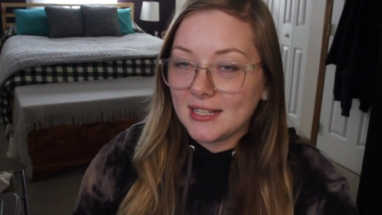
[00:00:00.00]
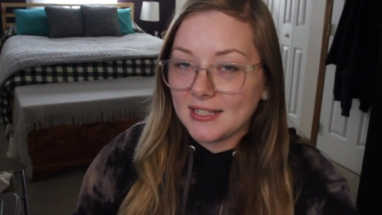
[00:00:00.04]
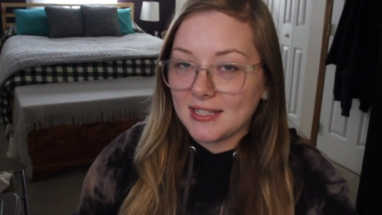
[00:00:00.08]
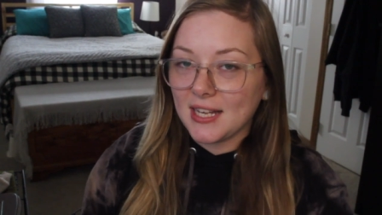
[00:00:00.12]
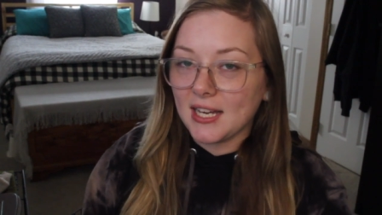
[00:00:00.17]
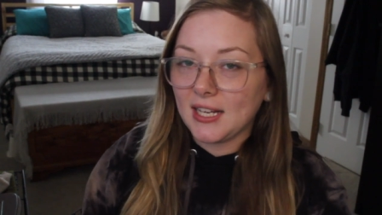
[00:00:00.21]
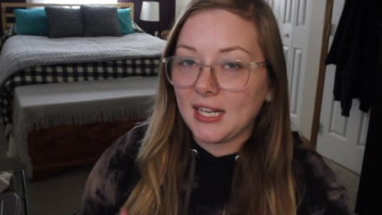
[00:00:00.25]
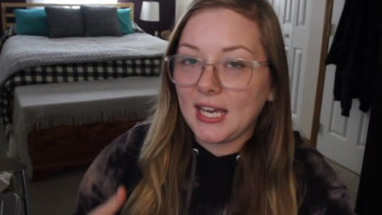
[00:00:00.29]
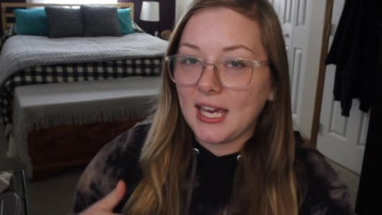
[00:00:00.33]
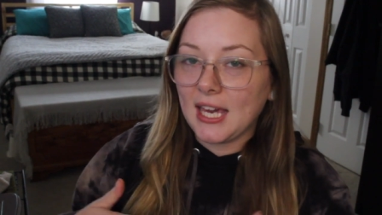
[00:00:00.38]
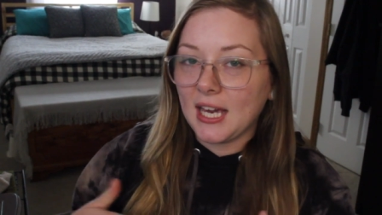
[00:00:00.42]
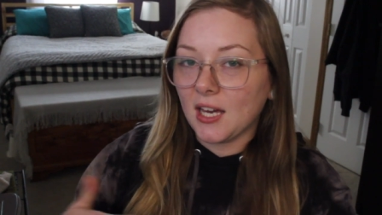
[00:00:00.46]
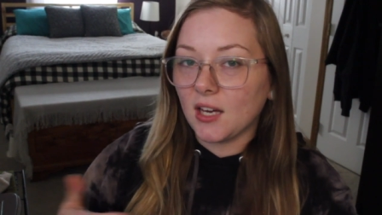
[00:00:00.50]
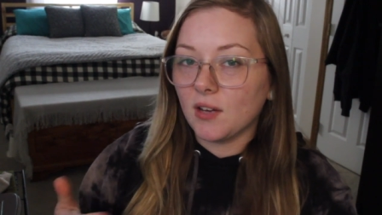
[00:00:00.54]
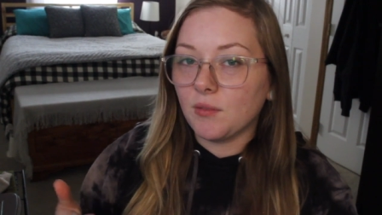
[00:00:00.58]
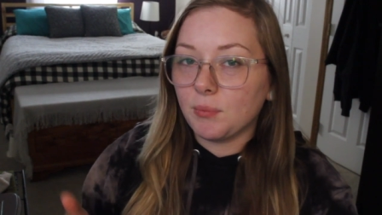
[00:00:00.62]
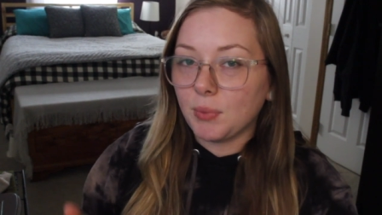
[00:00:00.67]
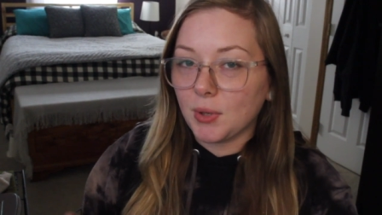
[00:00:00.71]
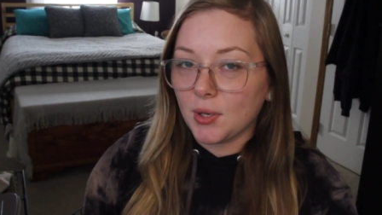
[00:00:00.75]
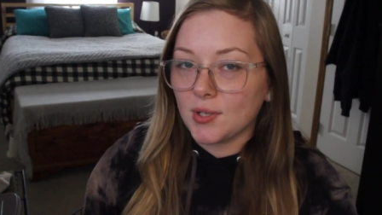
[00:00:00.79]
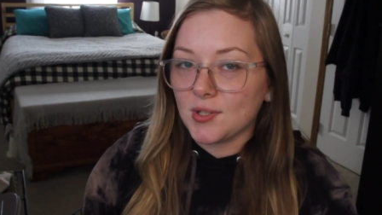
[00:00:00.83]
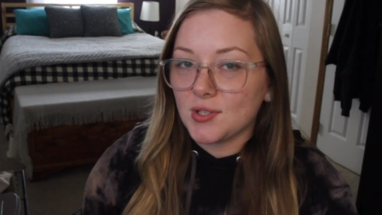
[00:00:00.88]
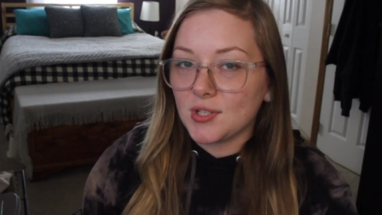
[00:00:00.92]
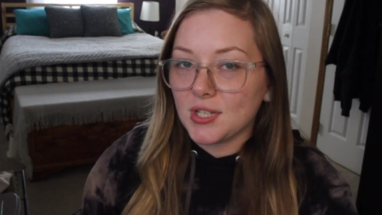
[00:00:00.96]
not King of
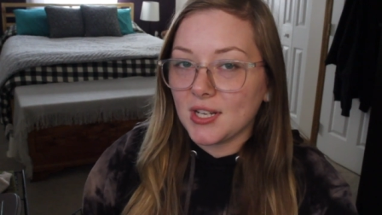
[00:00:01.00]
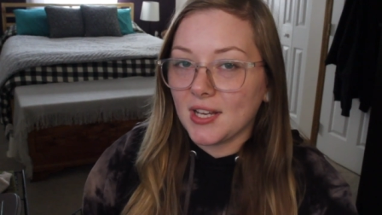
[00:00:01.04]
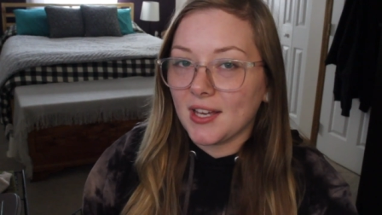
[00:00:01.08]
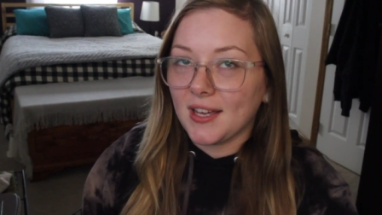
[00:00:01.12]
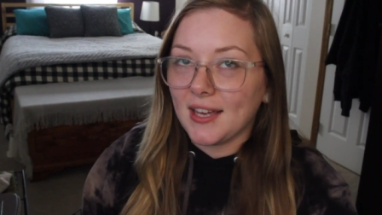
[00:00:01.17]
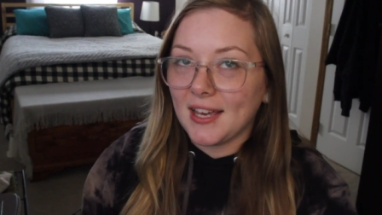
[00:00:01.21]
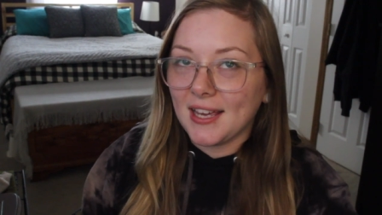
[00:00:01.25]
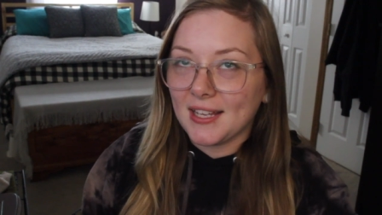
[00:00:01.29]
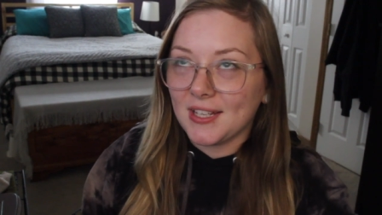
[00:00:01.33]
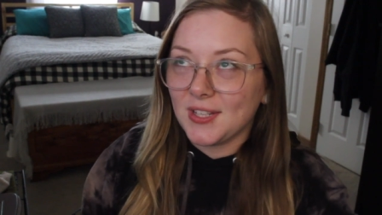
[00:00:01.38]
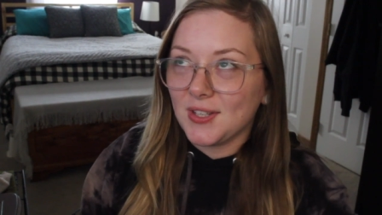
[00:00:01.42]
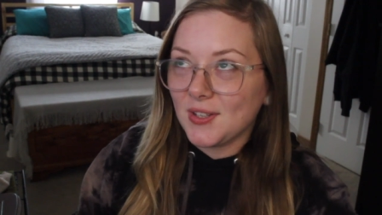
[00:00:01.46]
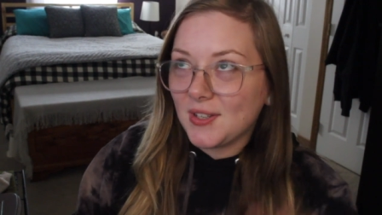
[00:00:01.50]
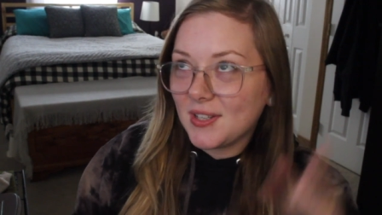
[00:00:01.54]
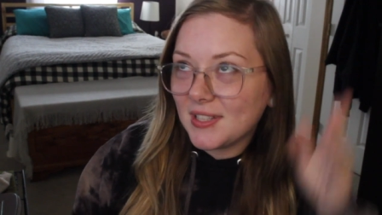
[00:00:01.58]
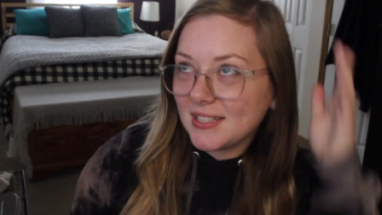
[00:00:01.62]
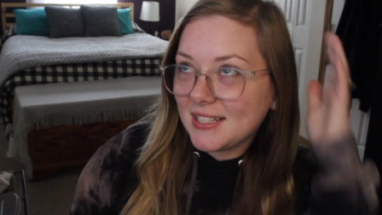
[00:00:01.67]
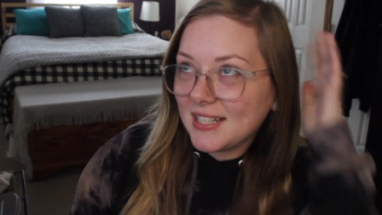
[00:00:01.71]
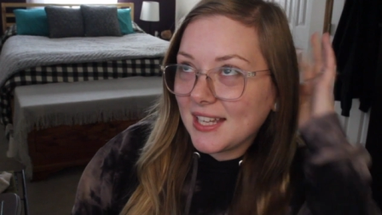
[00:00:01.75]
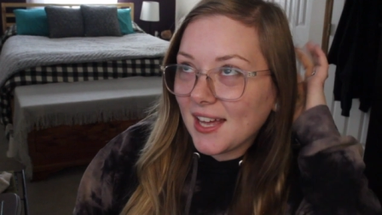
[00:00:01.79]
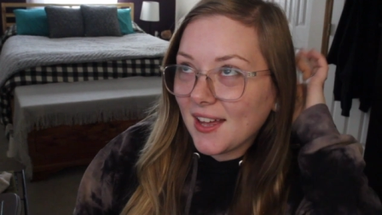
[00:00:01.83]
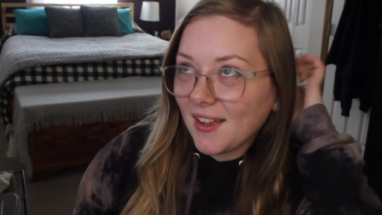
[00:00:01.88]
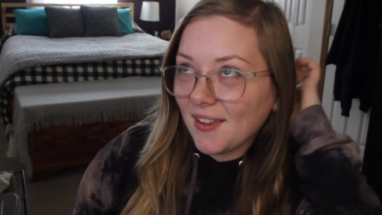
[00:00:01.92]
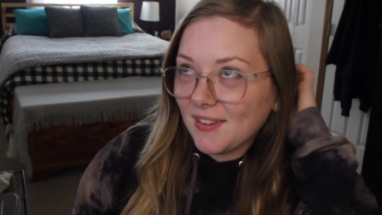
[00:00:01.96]
Persia and you can
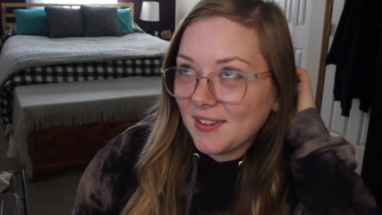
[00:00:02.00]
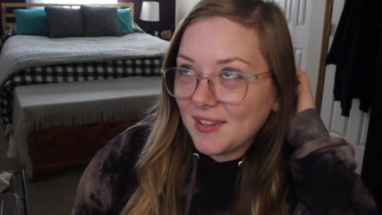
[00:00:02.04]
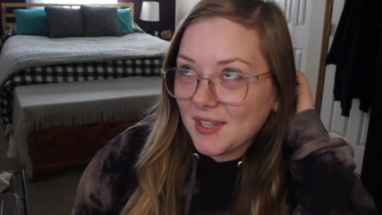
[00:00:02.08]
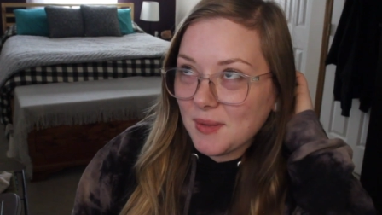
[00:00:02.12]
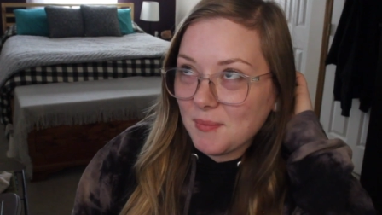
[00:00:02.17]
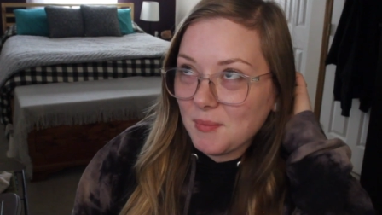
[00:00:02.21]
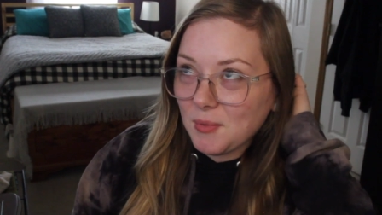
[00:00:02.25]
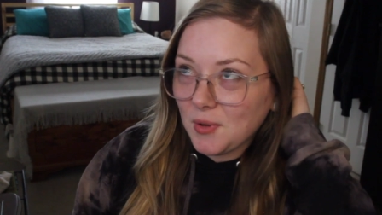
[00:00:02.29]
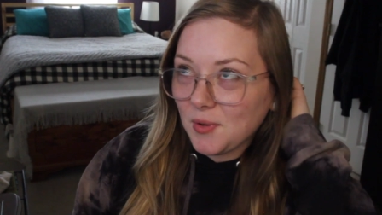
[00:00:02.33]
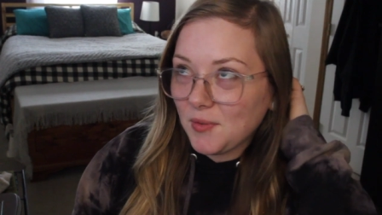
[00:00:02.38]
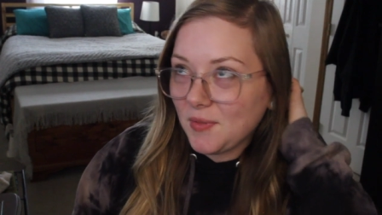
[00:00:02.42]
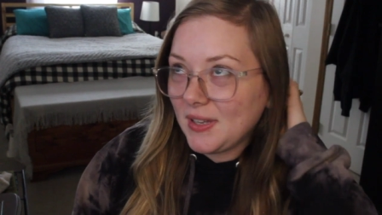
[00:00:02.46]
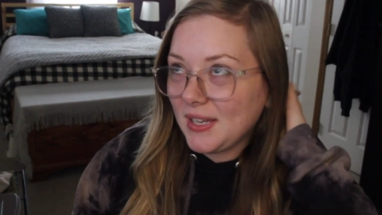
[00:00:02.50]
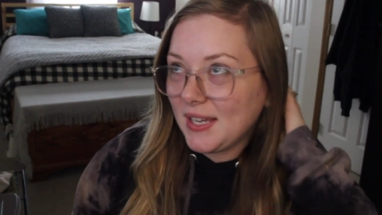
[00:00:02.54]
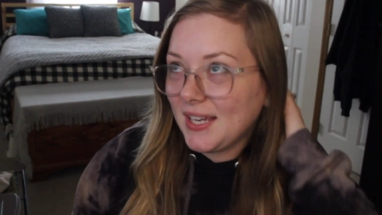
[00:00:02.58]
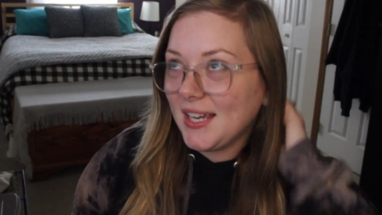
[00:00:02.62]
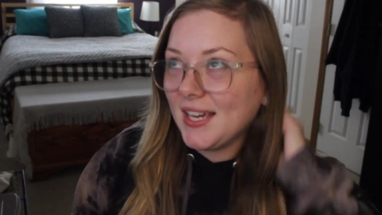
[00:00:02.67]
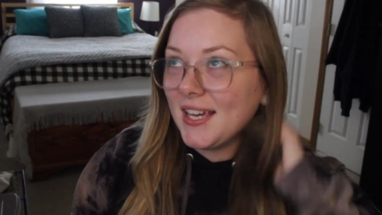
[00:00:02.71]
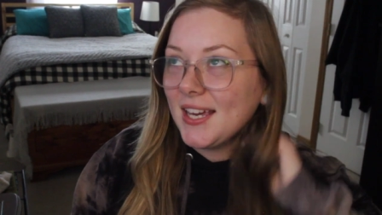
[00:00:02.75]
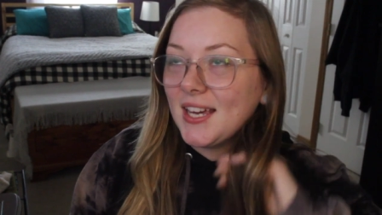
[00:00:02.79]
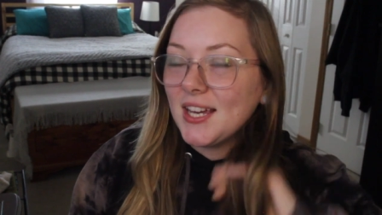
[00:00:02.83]
tell in the movie